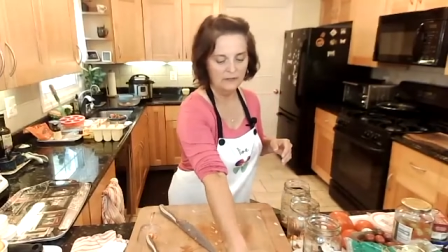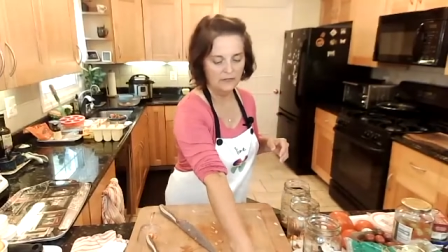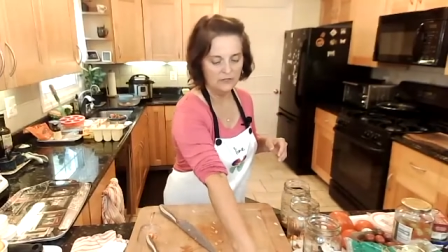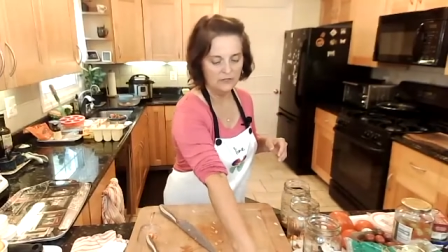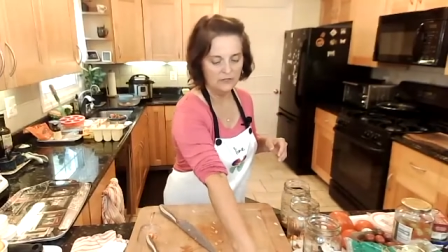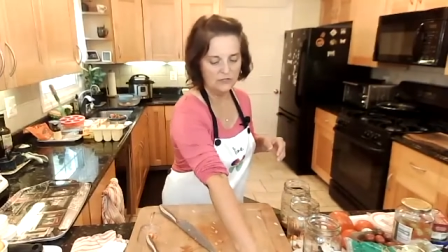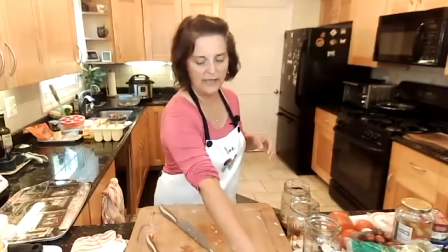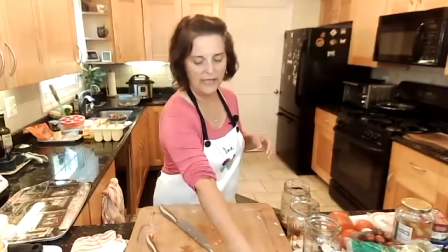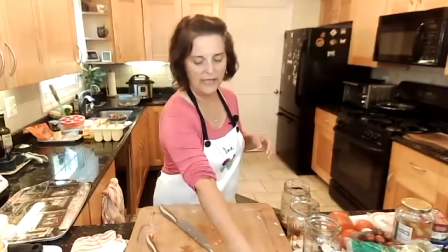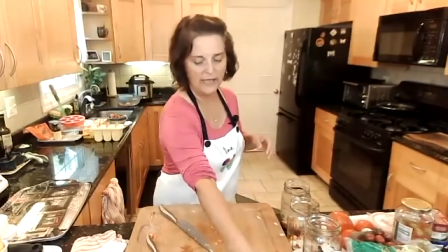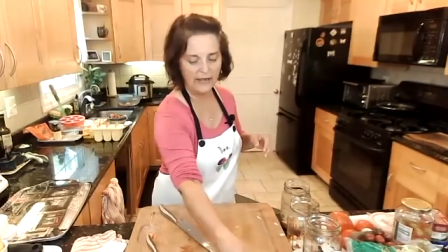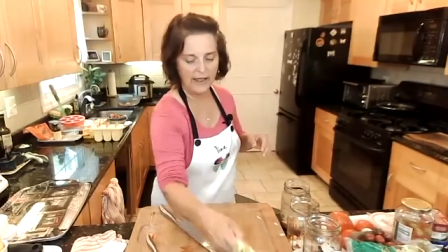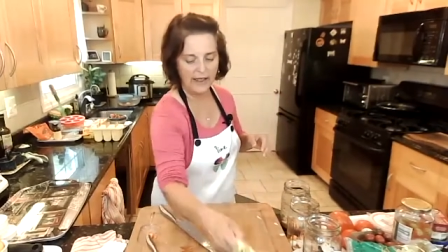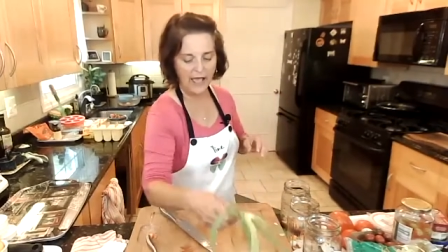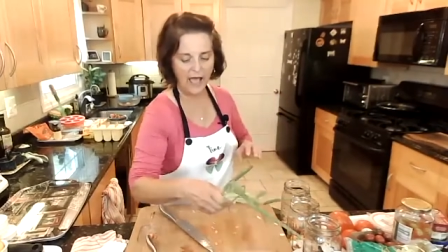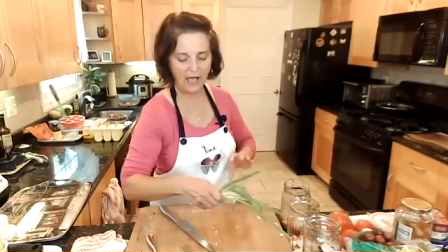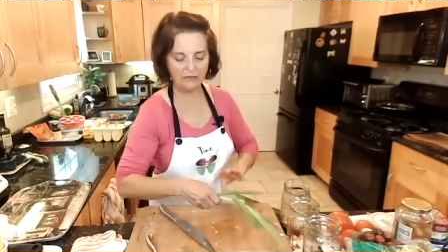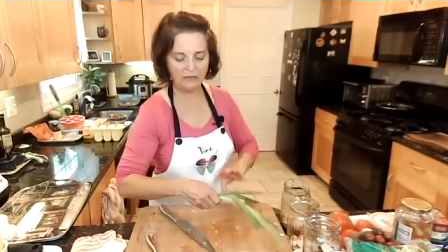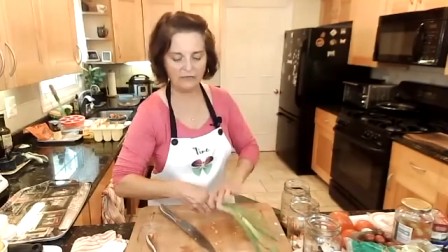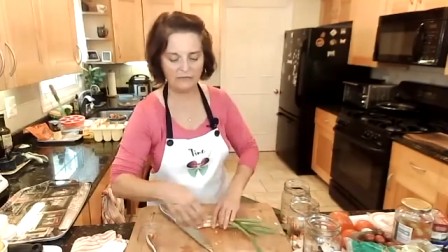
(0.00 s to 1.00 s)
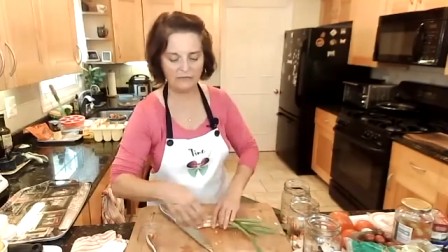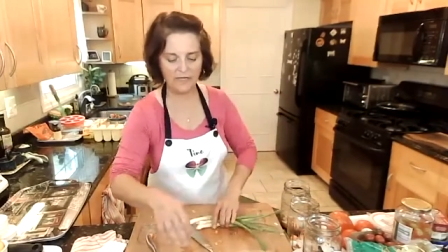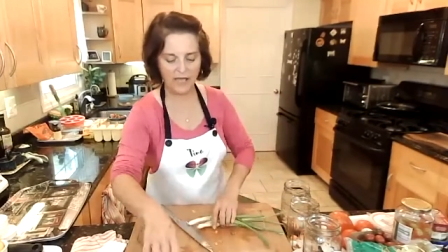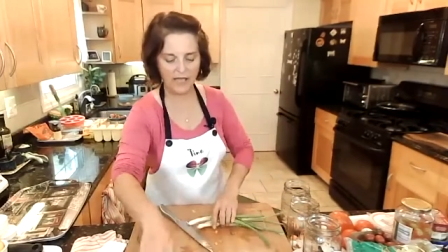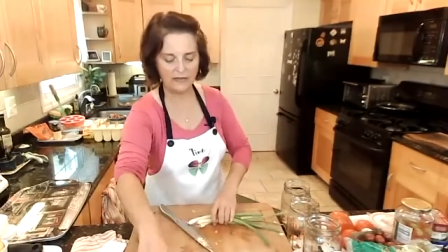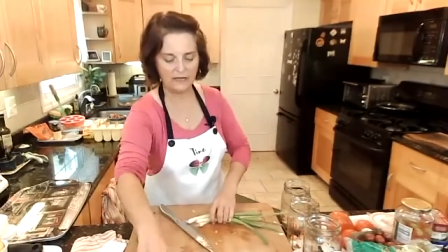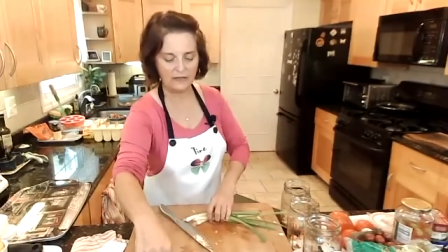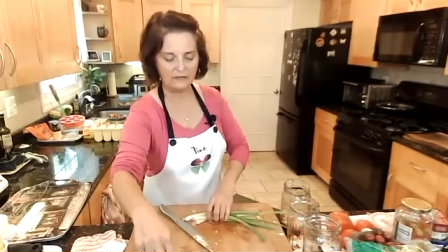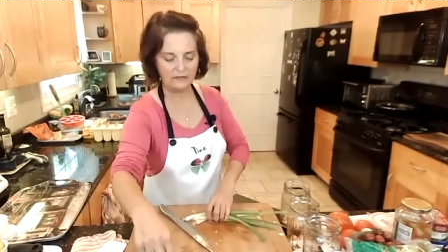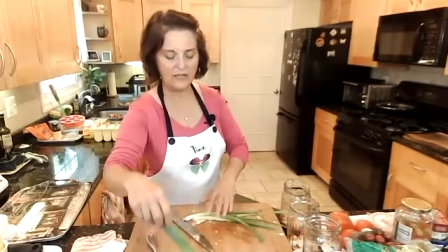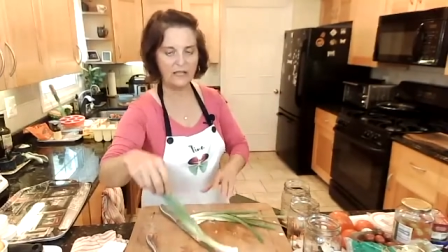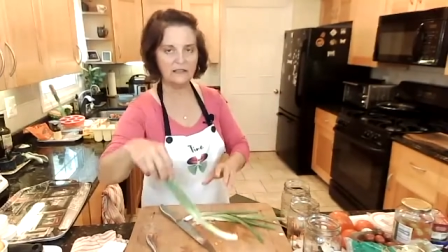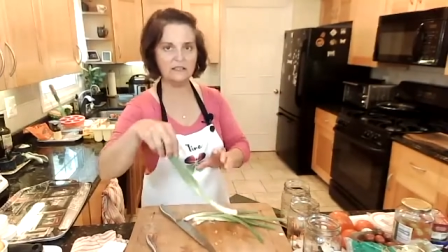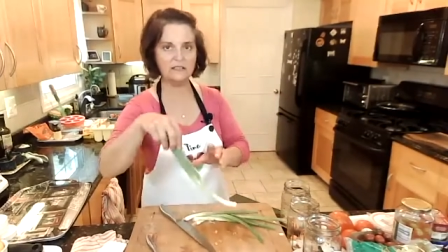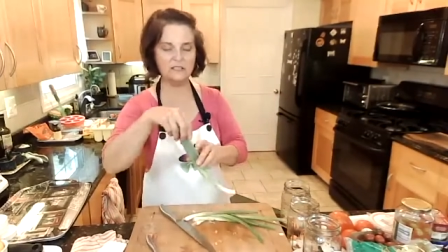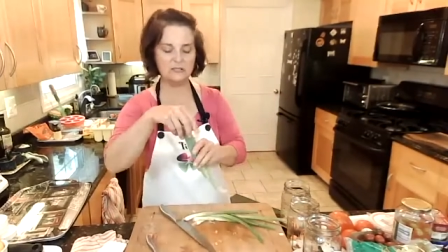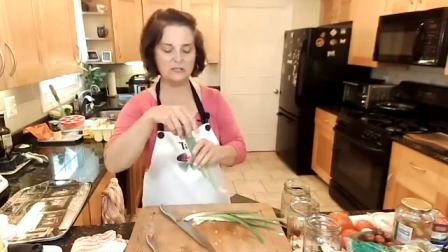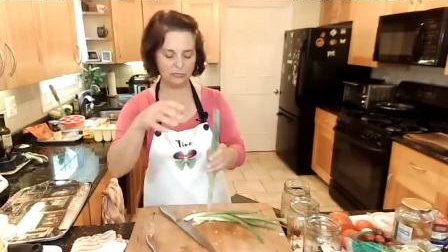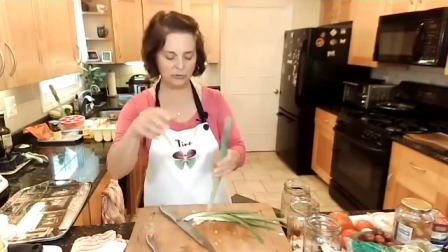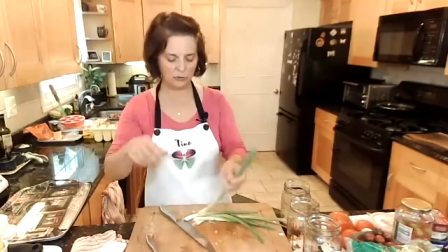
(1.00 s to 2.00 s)
So I had a half of that. I've got
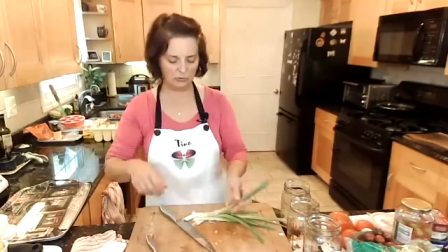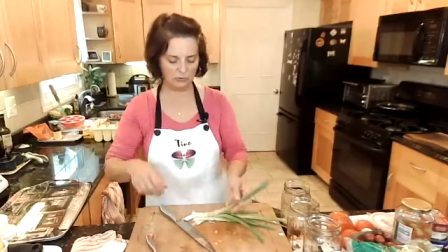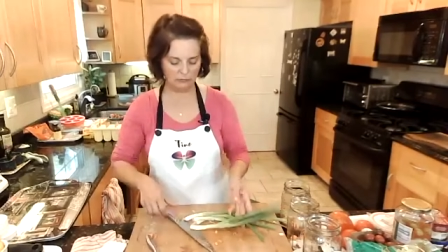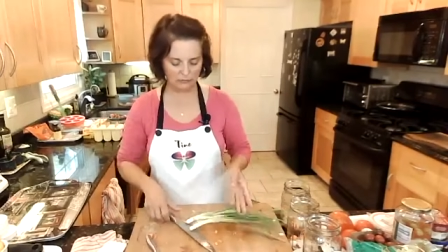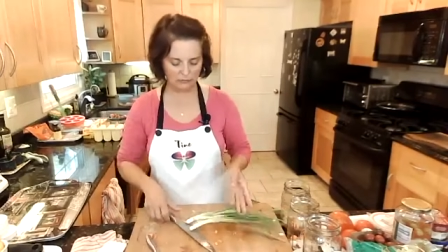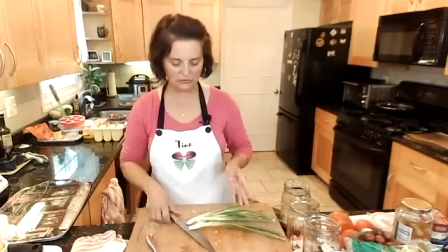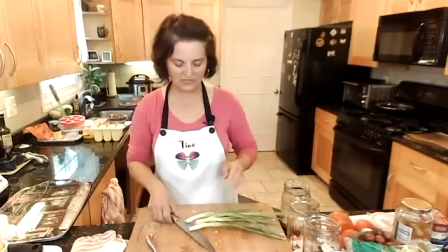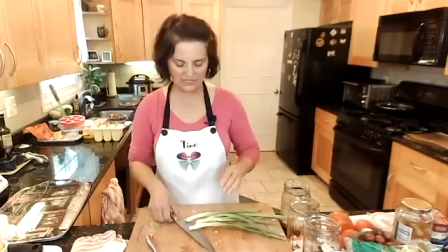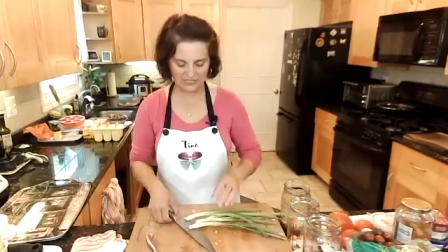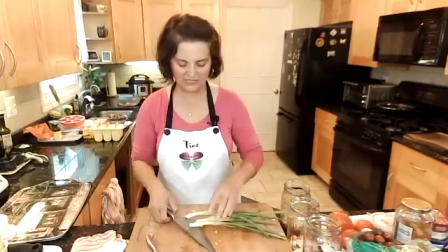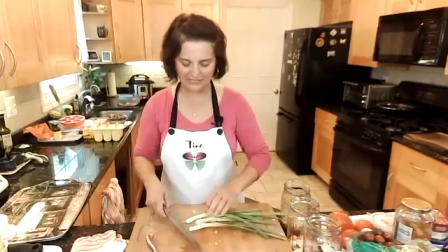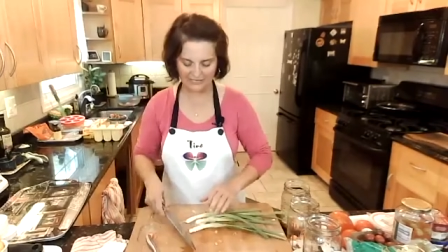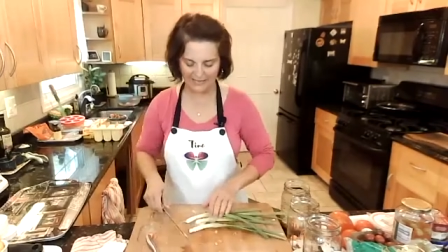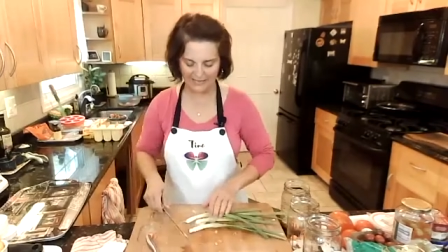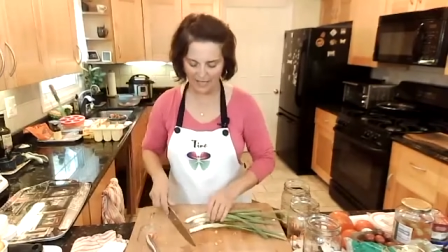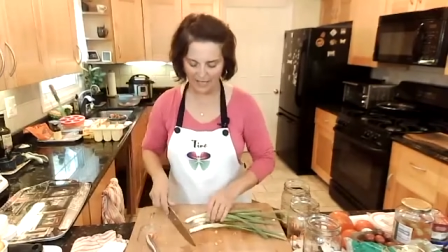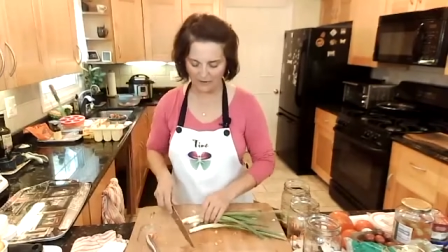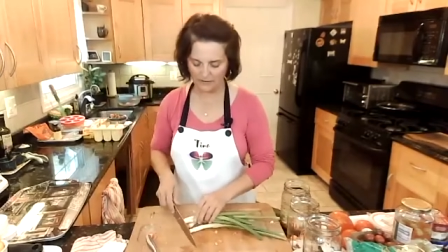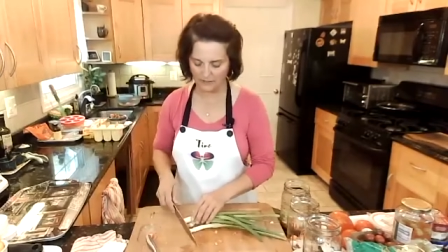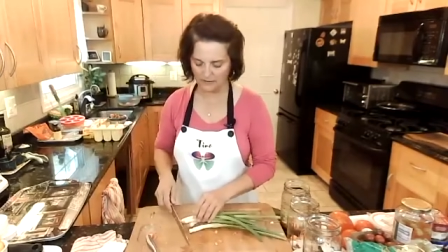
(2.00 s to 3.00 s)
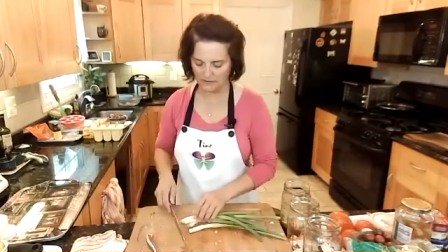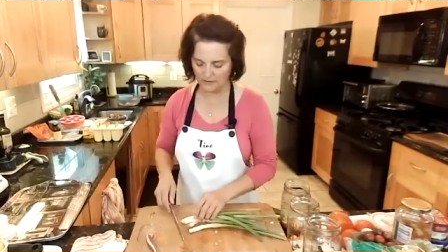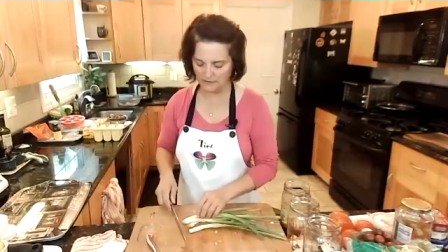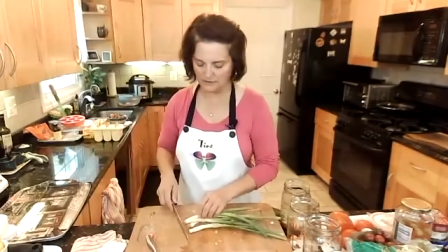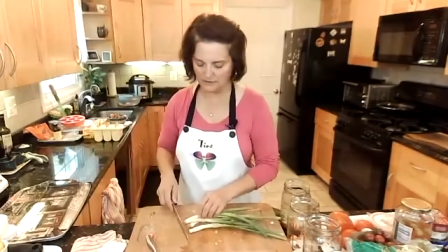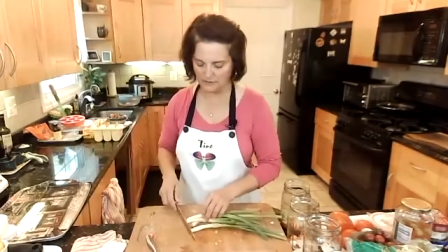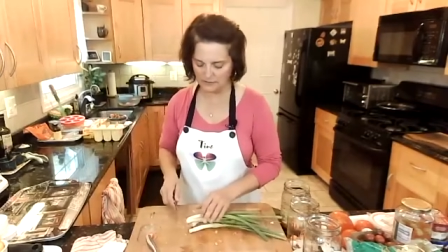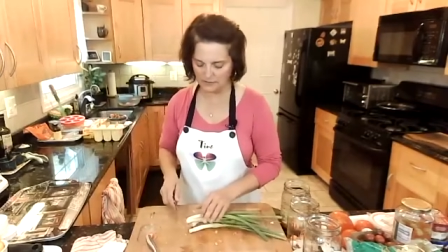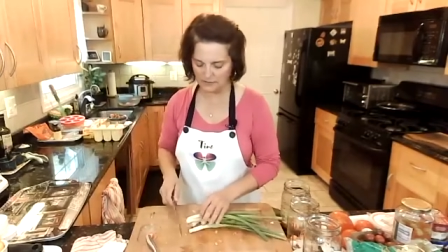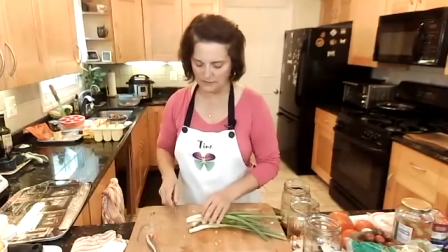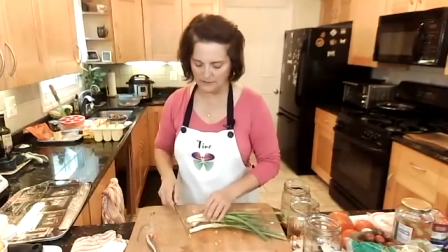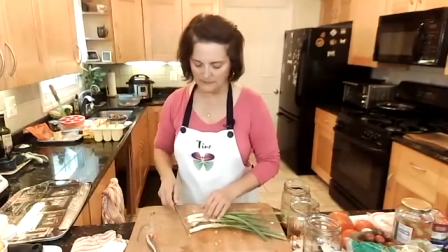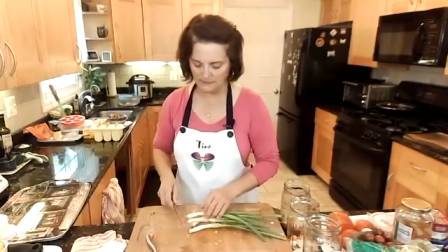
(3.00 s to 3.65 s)
these beautiful scallions.